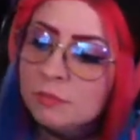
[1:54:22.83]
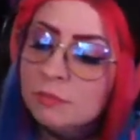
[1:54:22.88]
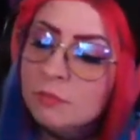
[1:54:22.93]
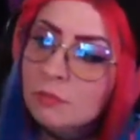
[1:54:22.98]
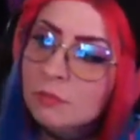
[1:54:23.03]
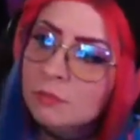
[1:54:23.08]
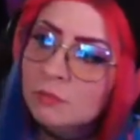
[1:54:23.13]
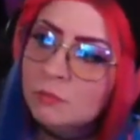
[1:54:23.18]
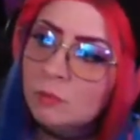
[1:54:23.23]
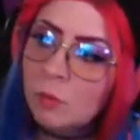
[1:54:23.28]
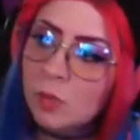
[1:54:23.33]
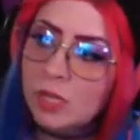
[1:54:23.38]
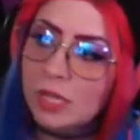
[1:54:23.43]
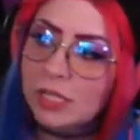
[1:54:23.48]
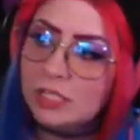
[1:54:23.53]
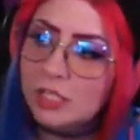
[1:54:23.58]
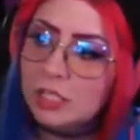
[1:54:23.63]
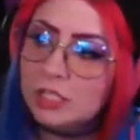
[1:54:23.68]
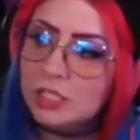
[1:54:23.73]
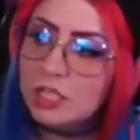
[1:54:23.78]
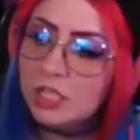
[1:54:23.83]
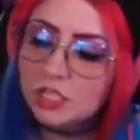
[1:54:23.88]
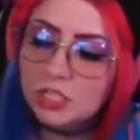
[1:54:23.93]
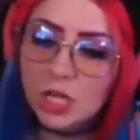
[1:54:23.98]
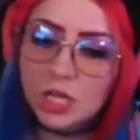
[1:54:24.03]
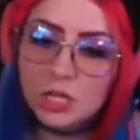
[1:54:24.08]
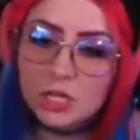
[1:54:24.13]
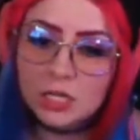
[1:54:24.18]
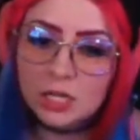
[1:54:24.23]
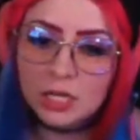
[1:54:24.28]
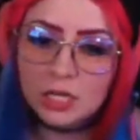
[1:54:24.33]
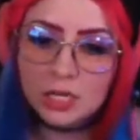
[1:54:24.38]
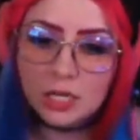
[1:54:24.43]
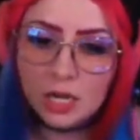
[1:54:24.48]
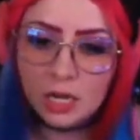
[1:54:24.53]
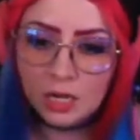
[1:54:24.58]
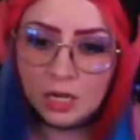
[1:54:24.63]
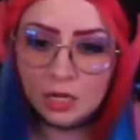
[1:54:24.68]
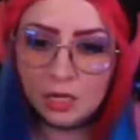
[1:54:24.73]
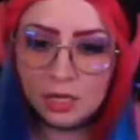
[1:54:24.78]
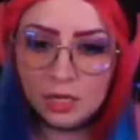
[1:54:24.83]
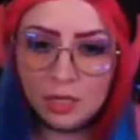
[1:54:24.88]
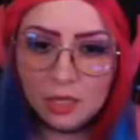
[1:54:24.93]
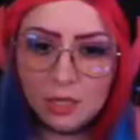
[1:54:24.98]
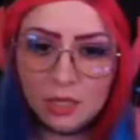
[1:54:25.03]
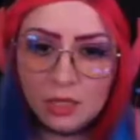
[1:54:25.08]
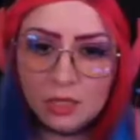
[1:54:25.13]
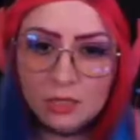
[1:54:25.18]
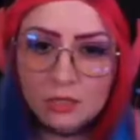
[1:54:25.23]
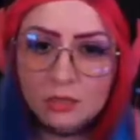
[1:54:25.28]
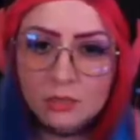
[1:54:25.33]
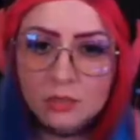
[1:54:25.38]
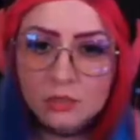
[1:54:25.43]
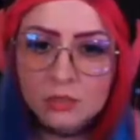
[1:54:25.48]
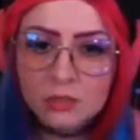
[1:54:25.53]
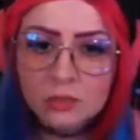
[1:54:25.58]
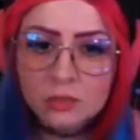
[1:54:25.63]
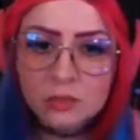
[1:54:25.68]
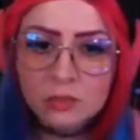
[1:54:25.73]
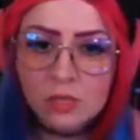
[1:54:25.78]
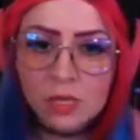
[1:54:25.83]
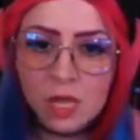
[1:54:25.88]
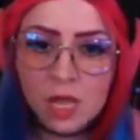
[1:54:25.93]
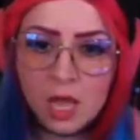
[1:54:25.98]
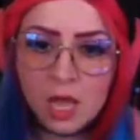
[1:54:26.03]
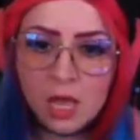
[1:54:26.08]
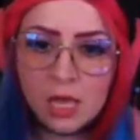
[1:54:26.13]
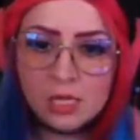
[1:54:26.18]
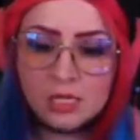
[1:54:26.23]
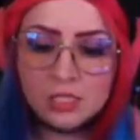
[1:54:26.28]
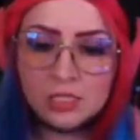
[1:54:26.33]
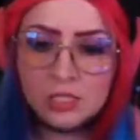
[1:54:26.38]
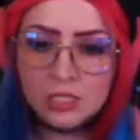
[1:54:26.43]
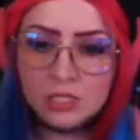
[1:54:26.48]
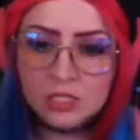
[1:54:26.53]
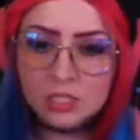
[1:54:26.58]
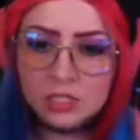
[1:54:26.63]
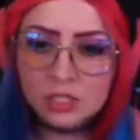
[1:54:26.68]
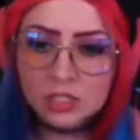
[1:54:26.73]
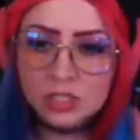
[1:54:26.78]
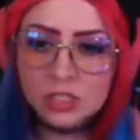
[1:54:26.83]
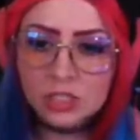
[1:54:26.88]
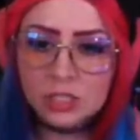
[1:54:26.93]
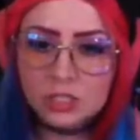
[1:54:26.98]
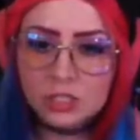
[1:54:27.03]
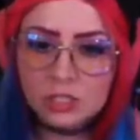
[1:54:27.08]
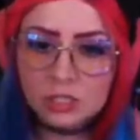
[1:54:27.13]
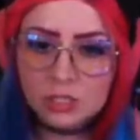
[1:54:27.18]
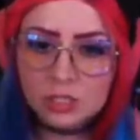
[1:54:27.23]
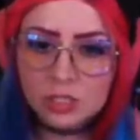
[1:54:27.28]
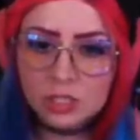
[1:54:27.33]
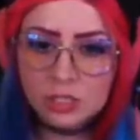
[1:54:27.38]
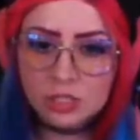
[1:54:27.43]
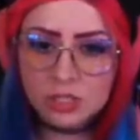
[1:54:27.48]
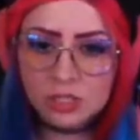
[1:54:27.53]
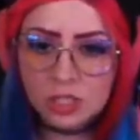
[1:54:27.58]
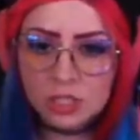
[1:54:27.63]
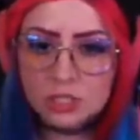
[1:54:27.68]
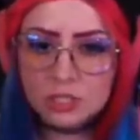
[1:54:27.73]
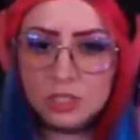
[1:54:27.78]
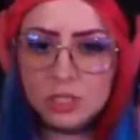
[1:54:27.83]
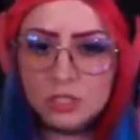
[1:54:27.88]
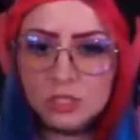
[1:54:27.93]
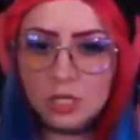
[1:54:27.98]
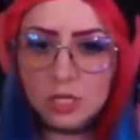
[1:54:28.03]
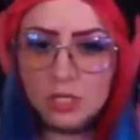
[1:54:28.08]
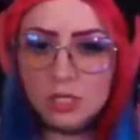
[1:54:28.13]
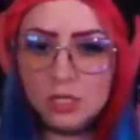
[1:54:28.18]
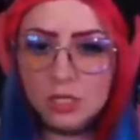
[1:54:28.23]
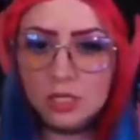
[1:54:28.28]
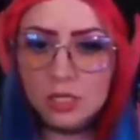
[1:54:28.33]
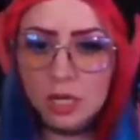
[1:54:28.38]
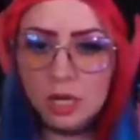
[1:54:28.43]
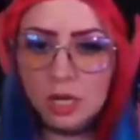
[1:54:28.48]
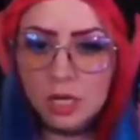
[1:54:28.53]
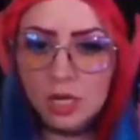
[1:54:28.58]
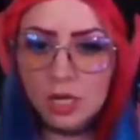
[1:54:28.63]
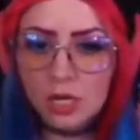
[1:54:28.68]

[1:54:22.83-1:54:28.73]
While I chase the Toledo. Chase the Toledo.